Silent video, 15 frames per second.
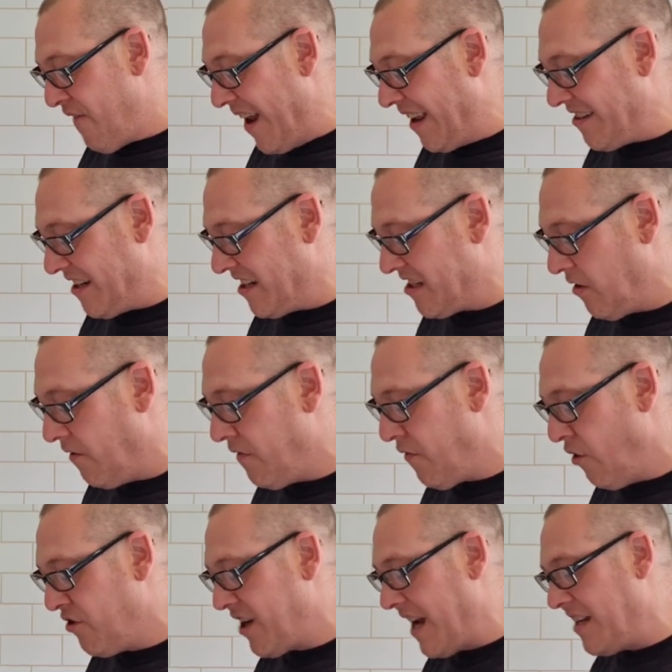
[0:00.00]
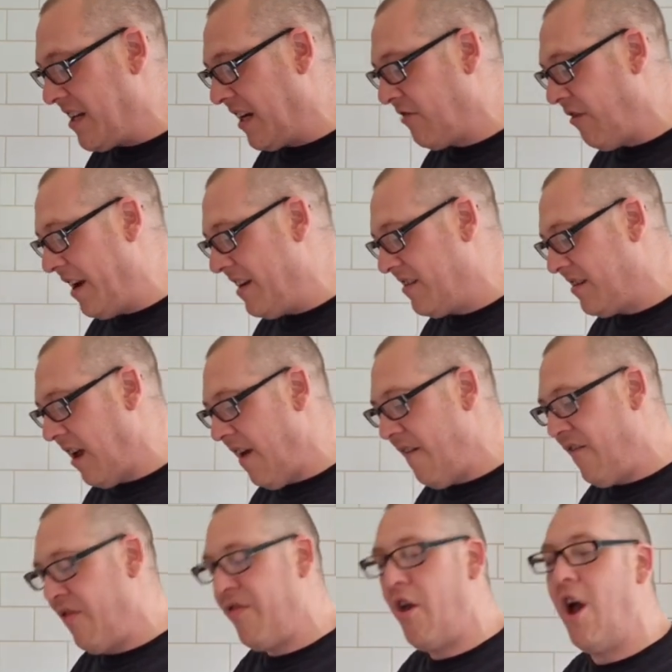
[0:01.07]
fan assist oven from 80 degrees
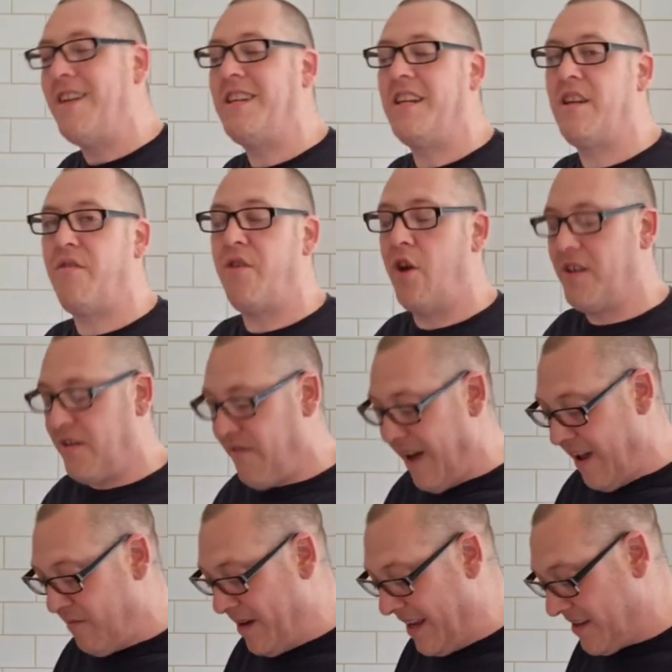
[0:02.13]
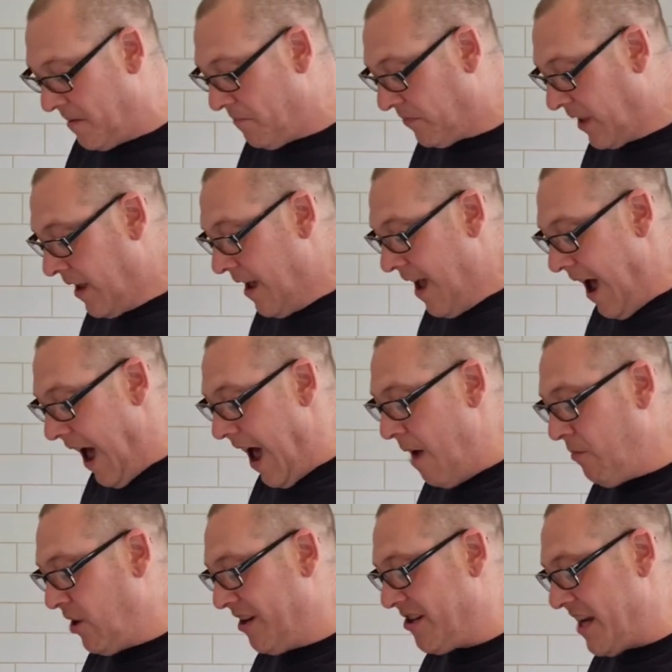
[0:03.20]
for 30 to 35 minutes.
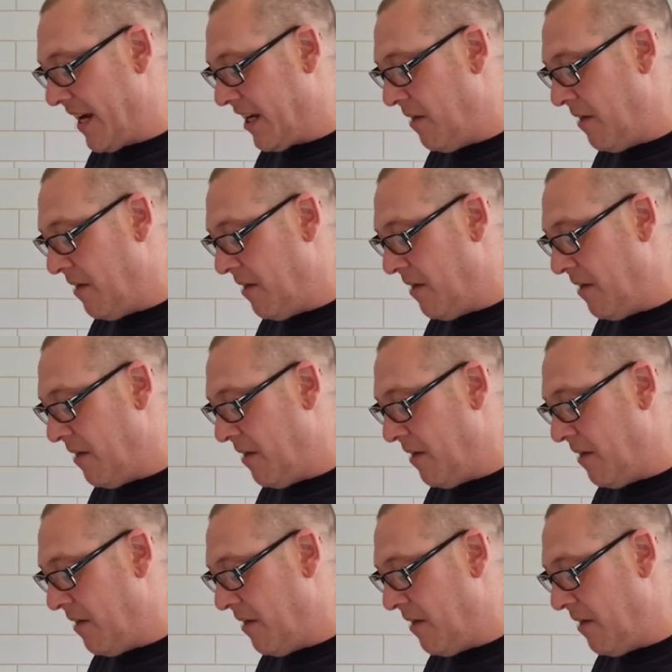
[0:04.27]
I'm going to stick